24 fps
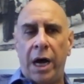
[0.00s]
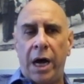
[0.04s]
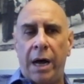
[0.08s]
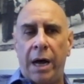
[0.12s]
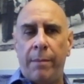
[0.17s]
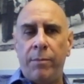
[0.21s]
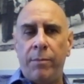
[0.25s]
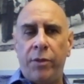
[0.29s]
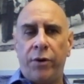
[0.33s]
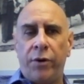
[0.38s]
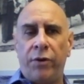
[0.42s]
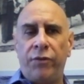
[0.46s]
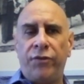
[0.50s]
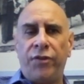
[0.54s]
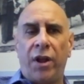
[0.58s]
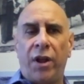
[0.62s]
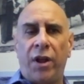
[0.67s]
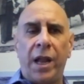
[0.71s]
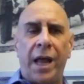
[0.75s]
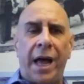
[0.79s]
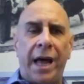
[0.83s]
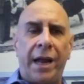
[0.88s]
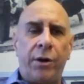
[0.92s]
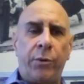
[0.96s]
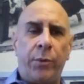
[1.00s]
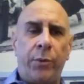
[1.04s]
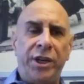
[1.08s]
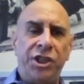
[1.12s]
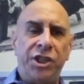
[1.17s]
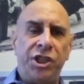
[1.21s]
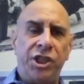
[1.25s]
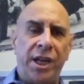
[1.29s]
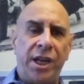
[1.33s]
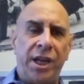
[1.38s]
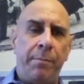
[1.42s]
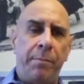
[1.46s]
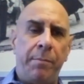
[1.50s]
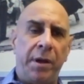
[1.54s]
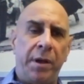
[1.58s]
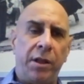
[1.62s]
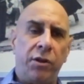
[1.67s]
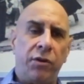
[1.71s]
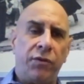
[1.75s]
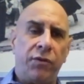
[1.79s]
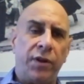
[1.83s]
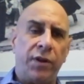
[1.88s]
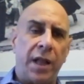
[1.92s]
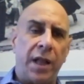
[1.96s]
There's a lot of reshaping.
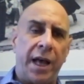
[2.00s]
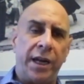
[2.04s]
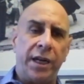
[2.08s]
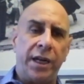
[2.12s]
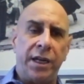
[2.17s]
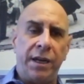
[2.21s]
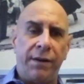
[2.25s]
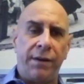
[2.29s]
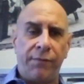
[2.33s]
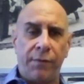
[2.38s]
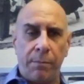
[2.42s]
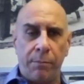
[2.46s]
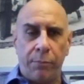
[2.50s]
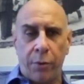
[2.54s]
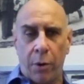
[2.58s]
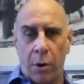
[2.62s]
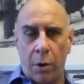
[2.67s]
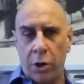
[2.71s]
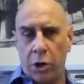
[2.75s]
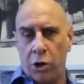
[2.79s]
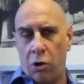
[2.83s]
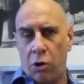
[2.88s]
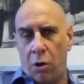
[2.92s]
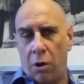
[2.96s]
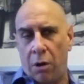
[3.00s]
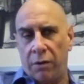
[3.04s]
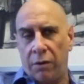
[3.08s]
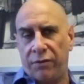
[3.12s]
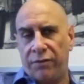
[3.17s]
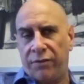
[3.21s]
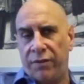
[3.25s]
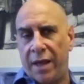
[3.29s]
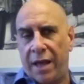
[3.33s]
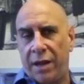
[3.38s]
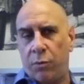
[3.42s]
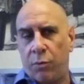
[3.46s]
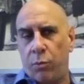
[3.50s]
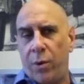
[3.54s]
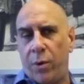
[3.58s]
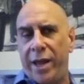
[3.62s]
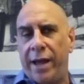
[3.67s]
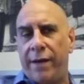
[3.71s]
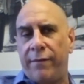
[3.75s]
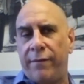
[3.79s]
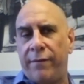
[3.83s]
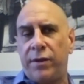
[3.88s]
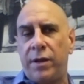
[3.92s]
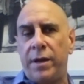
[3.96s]
There's a lot of different protocols that we
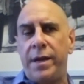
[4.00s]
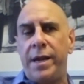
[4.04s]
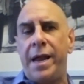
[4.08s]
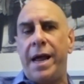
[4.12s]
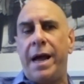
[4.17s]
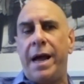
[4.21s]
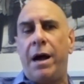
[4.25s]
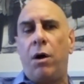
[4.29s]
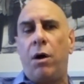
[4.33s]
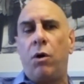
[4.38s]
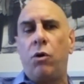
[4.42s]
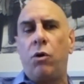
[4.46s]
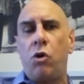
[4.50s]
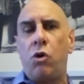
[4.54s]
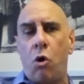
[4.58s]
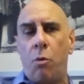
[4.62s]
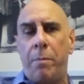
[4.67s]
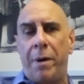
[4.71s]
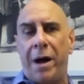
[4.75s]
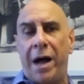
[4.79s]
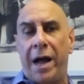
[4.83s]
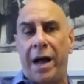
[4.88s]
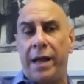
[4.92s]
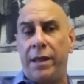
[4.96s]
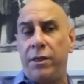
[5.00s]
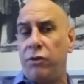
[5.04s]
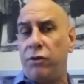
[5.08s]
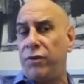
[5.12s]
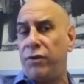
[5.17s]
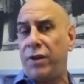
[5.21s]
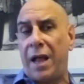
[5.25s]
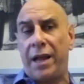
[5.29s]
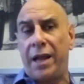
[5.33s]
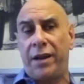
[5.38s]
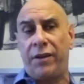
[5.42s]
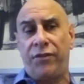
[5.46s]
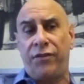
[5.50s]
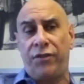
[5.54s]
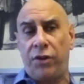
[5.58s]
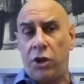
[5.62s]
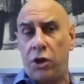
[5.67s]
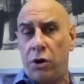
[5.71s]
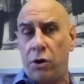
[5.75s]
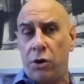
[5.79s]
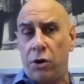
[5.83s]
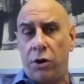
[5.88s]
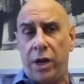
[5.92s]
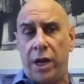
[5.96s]
have to now go by, and there's a lot of
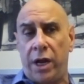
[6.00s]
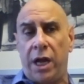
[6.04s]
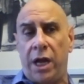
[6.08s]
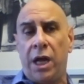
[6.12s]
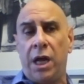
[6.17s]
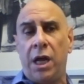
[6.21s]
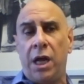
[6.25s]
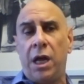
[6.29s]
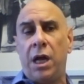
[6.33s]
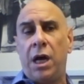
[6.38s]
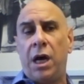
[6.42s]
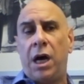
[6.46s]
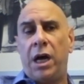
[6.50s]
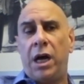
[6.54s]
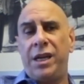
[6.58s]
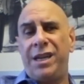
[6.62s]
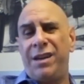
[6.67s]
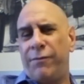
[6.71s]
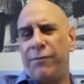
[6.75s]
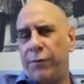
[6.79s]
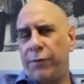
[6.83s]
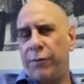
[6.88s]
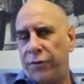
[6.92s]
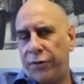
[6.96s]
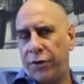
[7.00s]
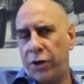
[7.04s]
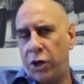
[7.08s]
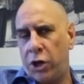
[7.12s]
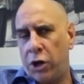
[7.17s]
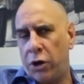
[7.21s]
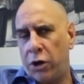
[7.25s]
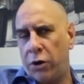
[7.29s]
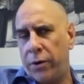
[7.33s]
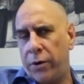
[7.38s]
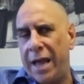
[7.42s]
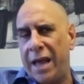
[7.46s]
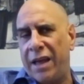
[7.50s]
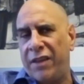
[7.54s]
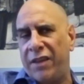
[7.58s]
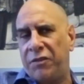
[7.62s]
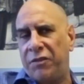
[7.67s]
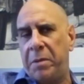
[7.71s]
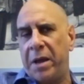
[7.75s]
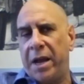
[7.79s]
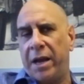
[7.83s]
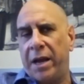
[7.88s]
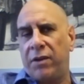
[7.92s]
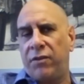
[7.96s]
security. Different security
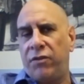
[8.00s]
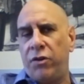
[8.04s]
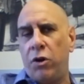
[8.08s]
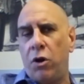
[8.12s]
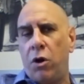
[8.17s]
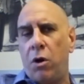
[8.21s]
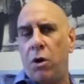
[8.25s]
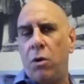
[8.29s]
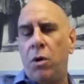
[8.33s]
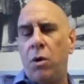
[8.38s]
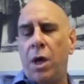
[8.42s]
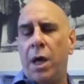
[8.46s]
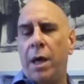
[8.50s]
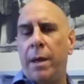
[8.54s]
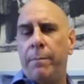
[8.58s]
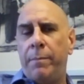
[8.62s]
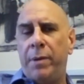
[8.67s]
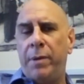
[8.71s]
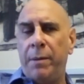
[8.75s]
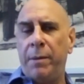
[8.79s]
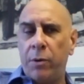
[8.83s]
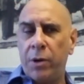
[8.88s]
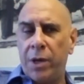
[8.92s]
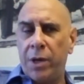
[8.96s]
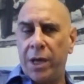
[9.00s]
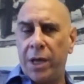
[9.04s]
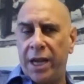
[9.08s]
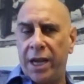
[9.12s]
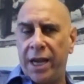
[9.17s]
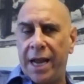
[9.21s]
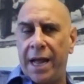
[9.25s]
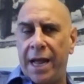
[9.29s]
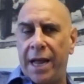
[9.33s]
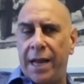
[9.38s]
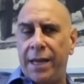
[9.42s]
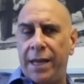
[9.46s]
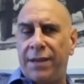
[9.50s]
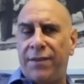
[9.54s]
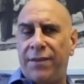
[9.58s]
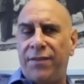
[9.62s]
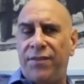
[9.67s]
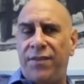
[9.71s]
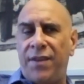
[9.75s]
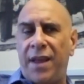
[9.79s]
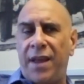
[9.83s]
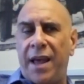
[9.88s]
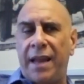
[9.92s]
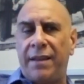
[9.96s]
aspects, people getting on the
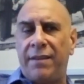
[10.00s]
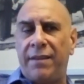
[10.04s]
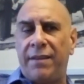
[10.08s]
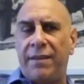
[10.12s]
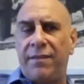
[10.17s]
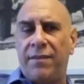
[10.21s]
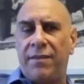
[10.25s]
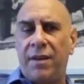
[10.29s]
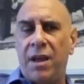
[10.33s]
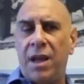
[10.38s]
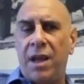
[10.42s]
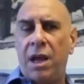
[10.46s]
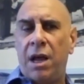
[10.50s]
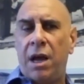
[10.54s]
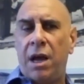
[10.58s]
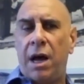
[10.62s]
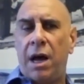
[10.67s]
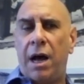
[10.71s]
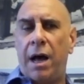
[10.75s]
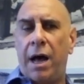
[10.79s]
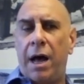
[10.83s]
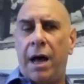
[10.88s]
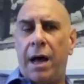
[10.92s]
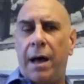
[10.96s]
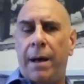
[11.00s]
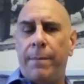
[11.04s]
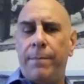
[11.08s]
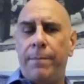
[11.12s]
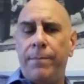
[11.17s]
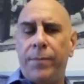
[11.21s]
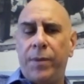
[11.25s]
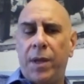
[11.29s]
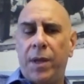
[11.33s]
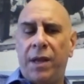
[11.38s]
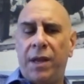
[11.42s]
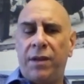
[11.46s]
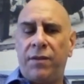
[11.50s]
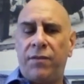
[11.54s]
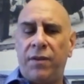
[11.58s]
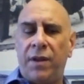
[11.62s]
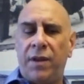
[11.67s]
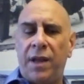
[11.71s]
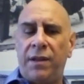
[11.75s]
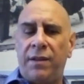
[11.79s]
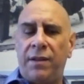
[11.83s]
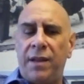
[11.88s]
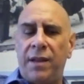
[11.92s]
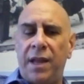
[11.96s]
sets.
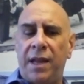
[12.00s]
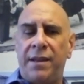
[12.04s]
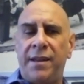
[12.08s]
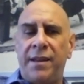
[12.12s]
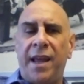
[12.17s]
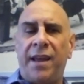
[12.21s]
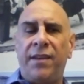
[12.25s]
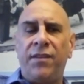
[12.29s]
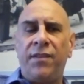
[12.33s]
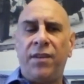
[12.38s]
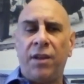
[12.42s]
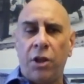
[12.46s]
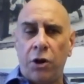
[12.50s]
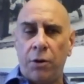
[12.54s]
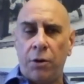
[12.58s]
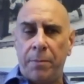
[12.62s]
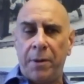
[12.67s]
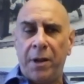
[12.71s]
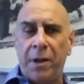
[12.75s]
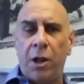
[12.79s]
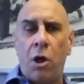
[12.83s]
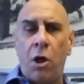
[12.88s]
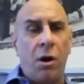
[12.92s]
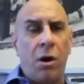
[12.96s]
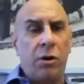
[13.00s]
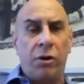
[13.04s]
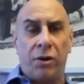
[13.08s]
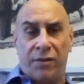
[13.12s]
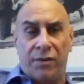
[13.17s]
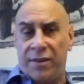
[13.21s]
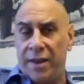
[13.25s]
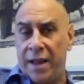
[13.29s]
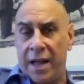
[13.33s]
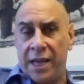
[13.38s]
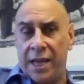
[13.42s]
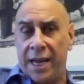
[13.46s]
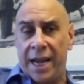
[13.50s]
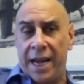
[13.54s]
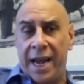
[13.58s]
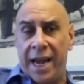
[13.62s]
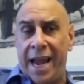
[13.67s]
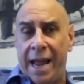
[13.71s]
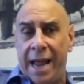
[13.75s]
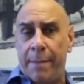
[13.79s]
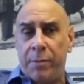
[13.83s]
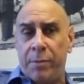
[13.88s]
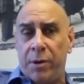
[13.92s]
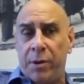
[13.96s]
It takes a little bit longer. It's not going to
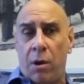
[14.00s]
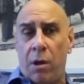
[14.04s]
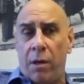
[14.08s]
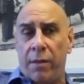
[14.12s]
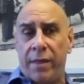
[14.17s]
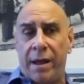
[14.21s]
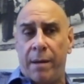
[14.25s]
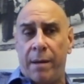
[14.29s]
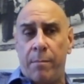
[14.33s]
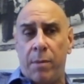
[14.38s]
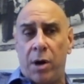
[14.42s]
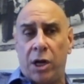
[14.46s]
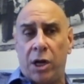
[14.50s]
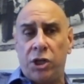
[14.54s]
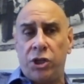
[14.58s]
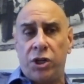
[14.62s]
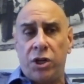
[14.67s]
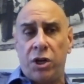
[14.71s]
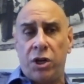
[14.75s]
happen all that much.